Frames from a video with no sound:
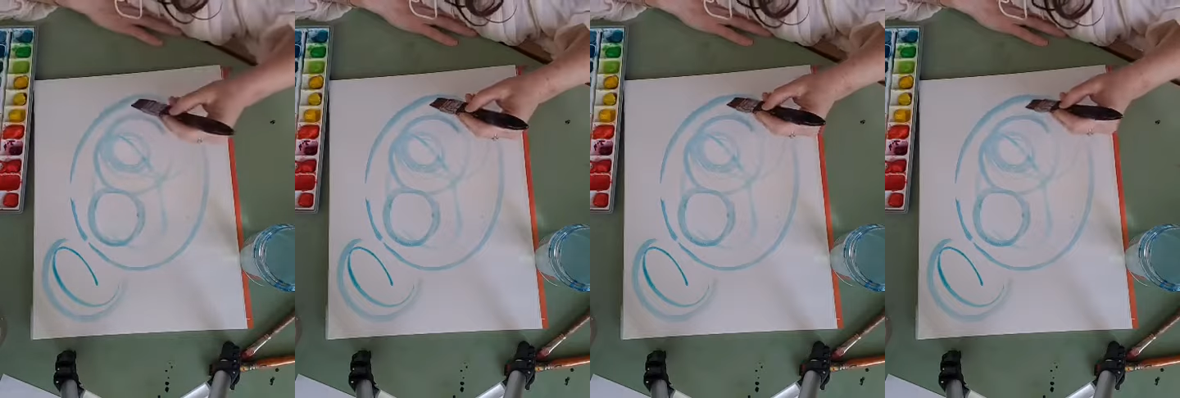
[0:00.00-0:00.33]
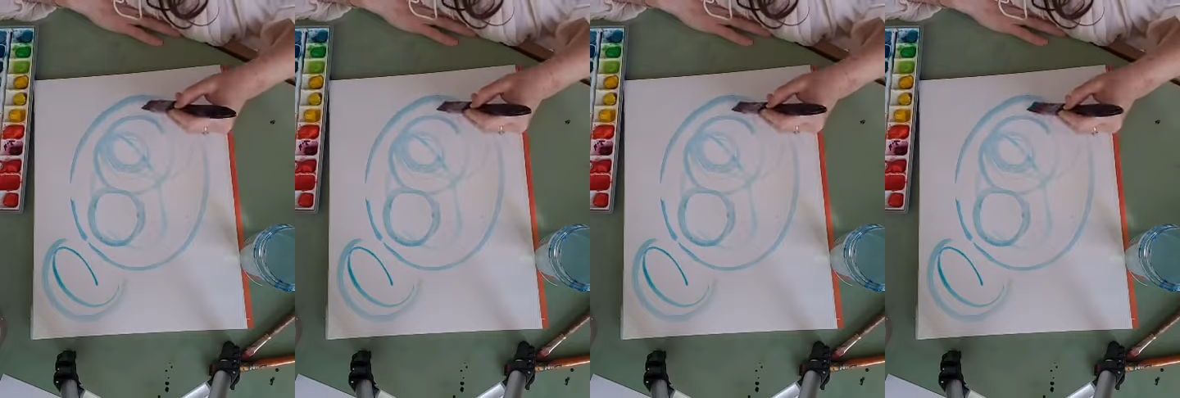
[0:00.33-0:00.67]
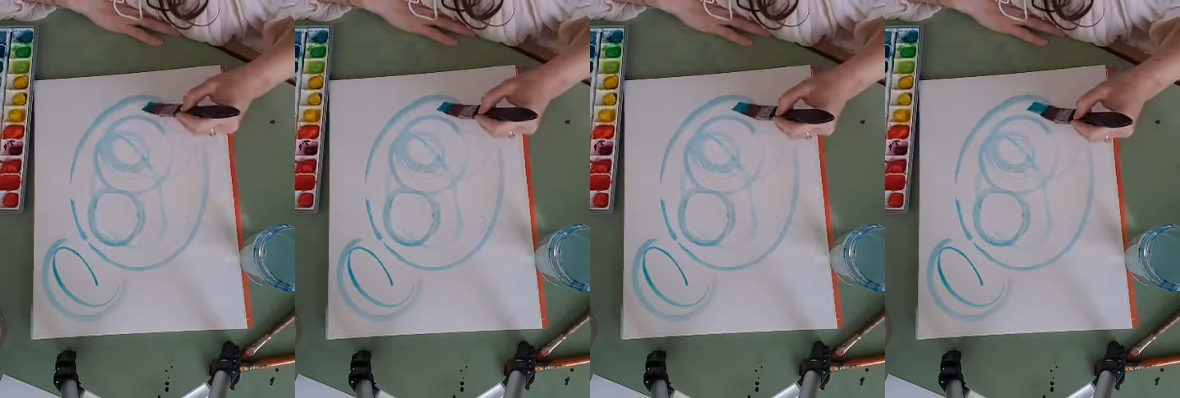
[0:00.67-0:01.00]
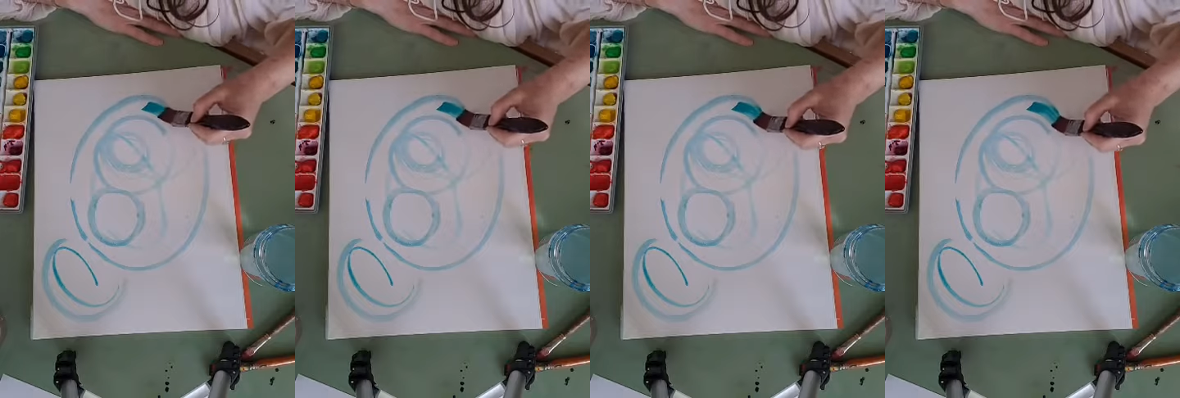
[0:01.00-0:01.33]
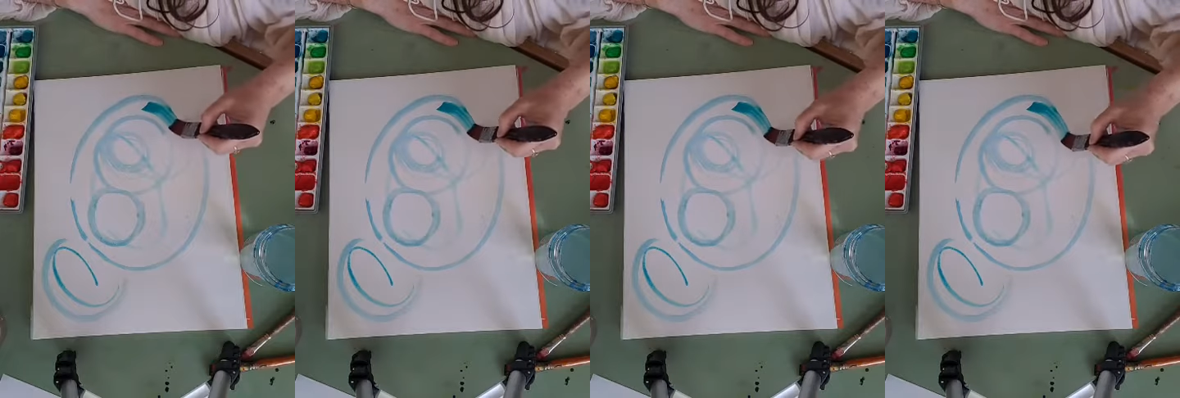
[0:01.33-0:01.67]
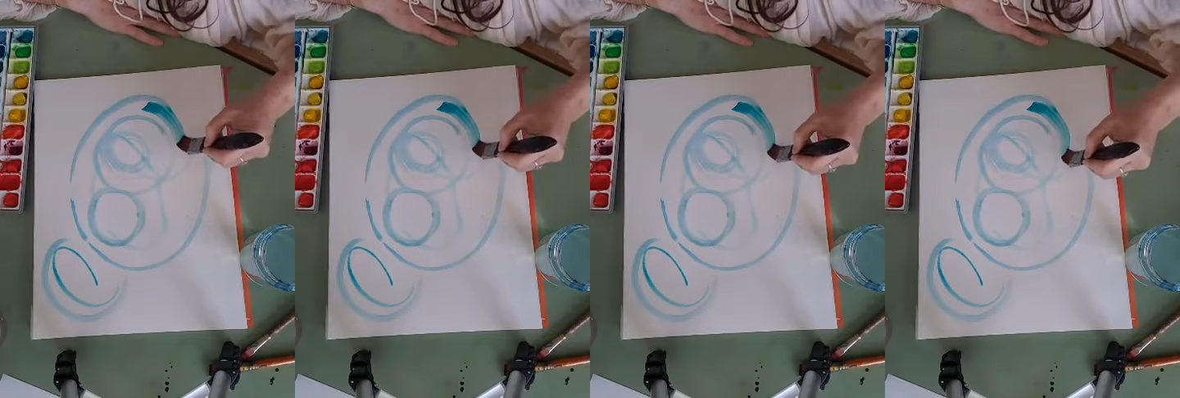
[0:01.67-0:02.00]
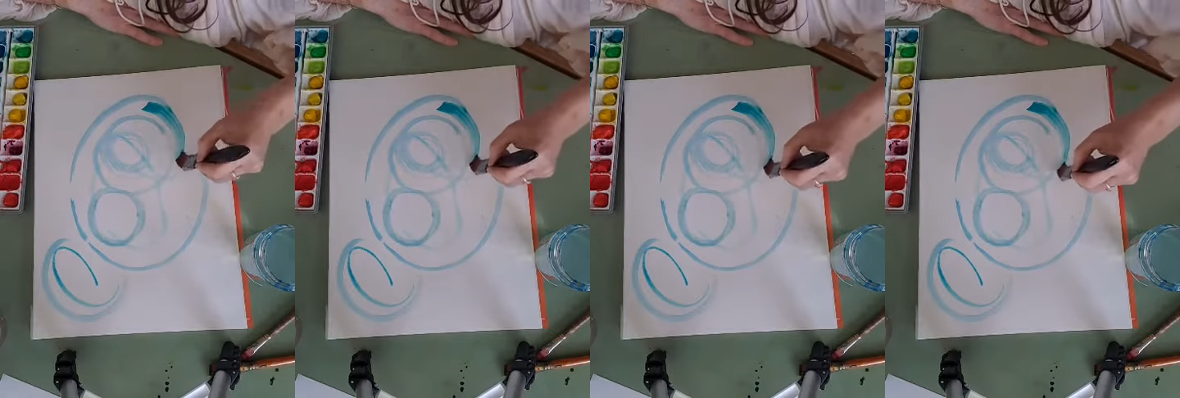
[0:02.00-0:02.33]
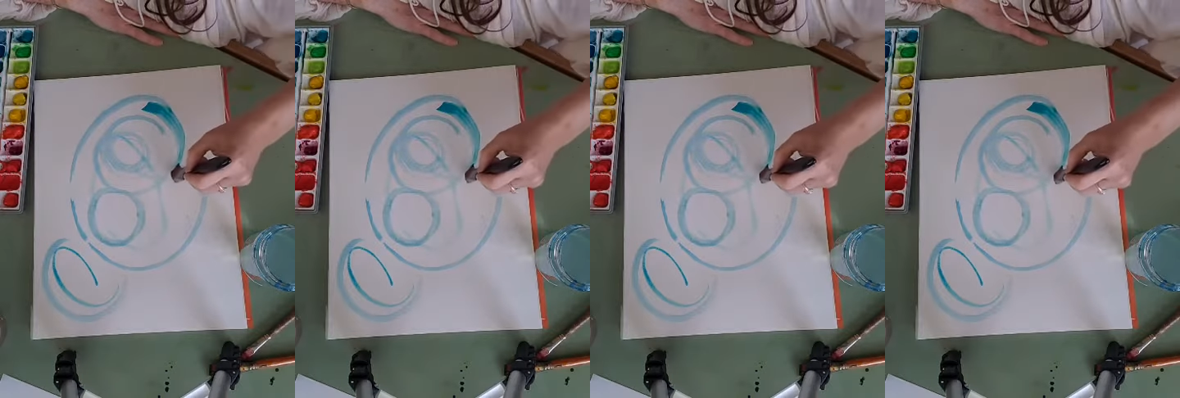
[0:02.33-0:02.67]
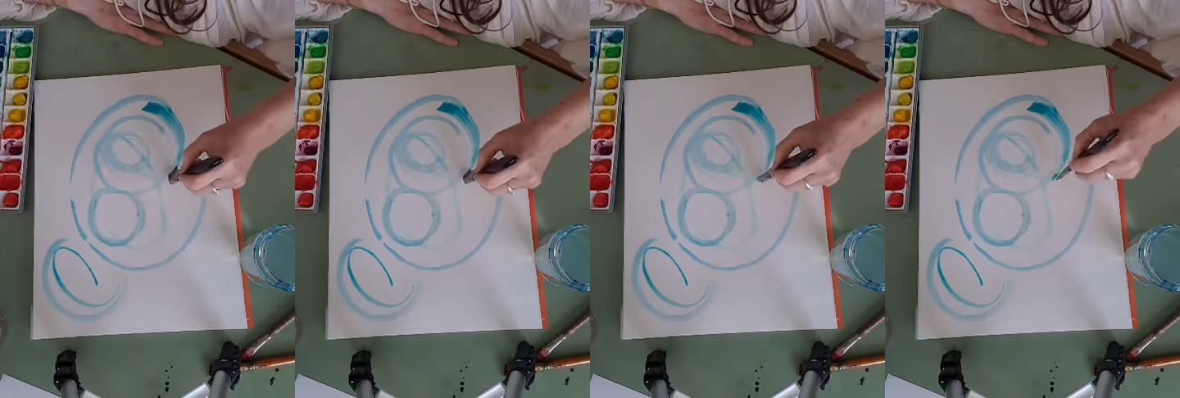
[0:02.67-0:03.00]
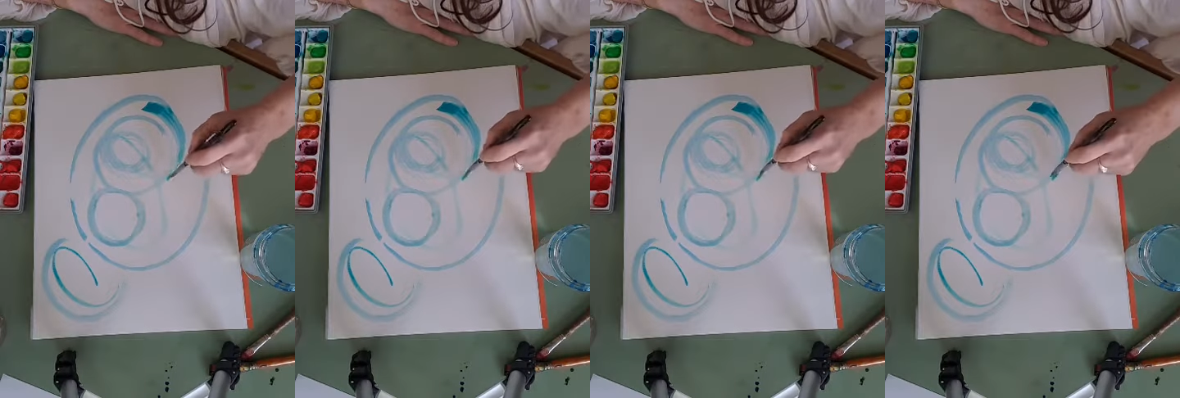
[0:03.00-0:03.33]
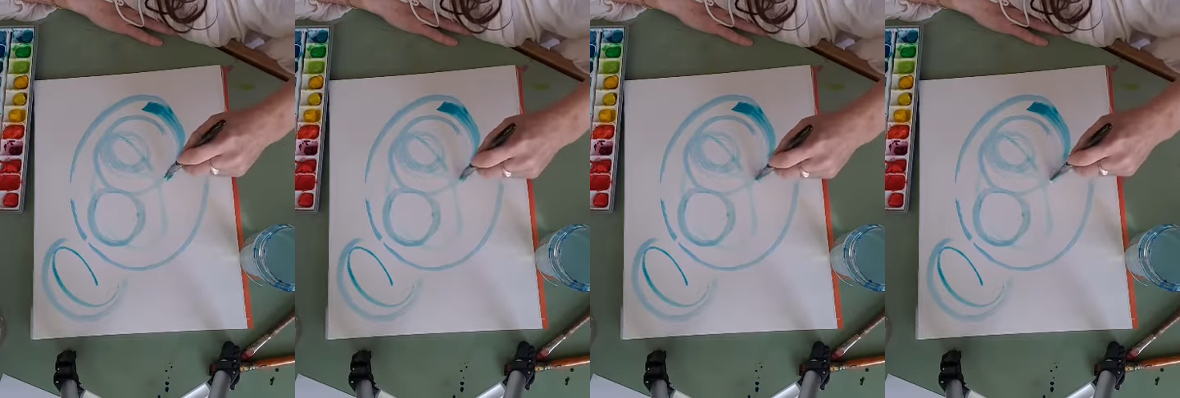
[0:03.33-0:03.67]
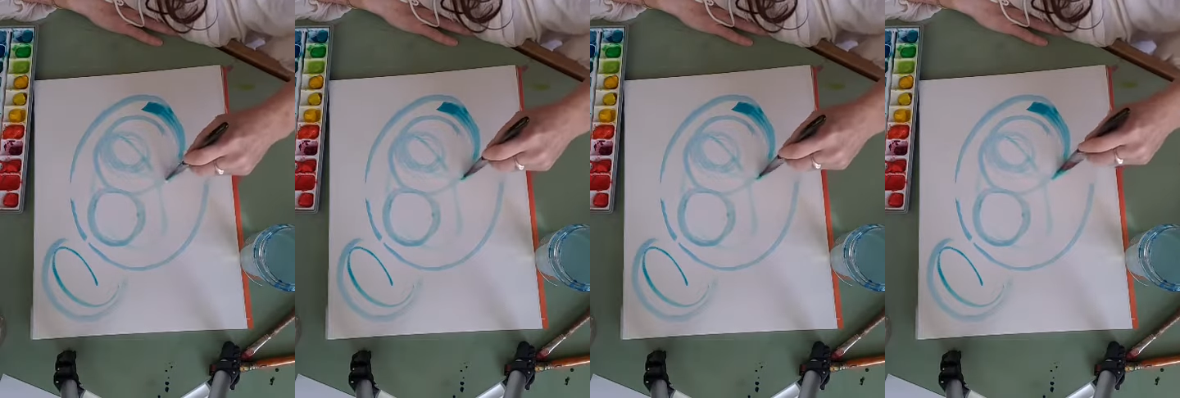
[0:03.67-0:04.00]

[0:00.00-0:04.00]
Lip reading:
(no speaker visible)